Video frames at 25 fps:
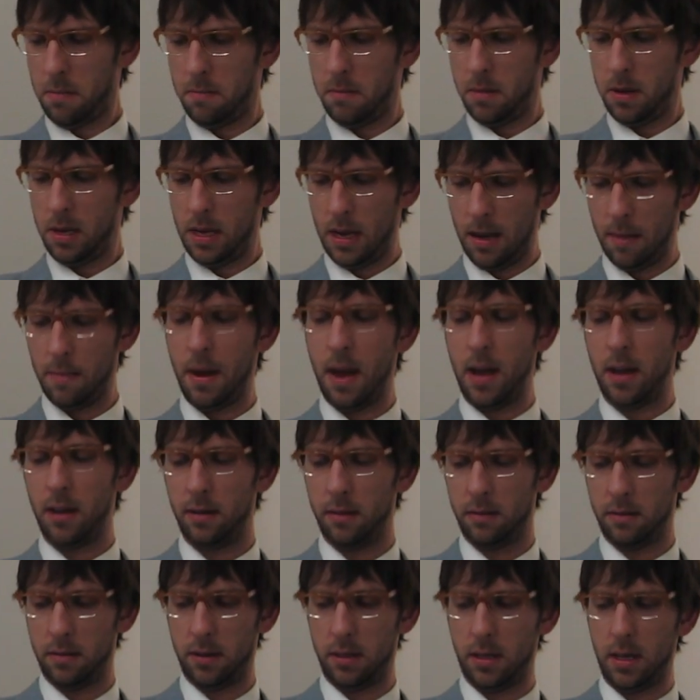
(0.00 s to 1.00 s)
yeah, man.
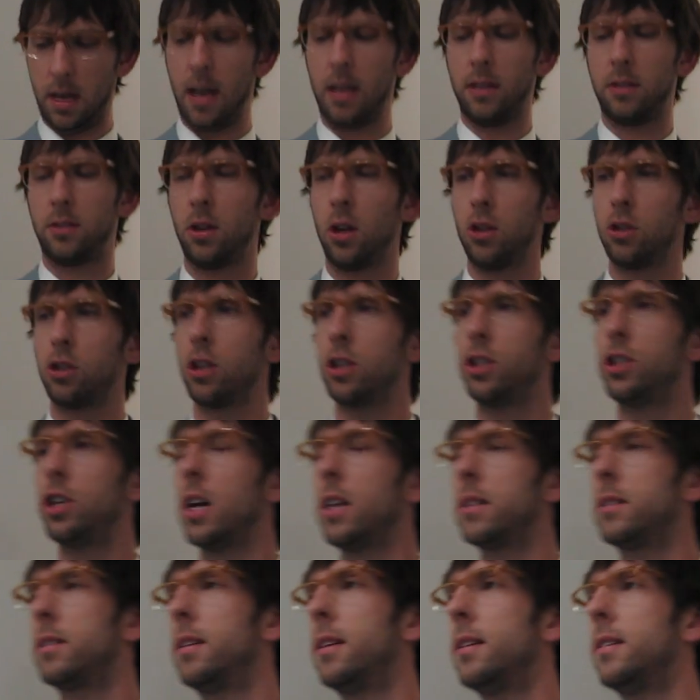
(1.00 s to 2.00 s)
yeah, social
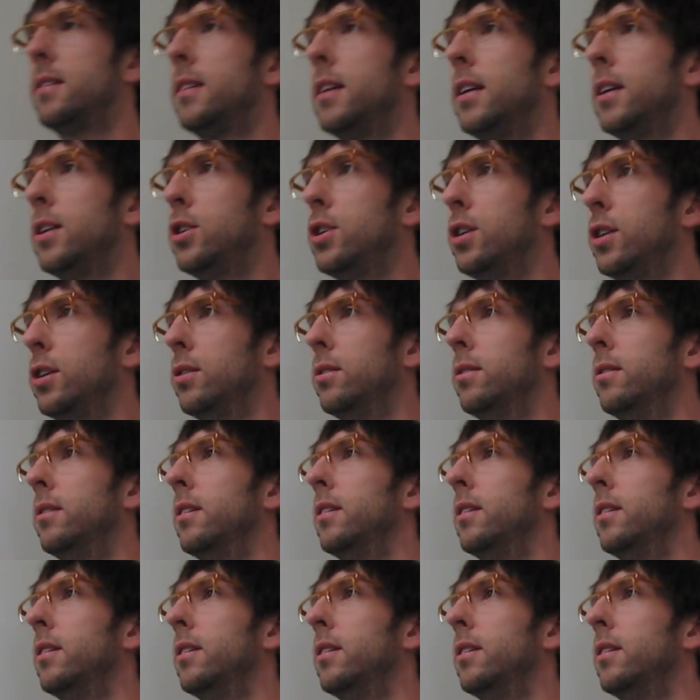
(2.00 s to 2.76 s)
justice issue.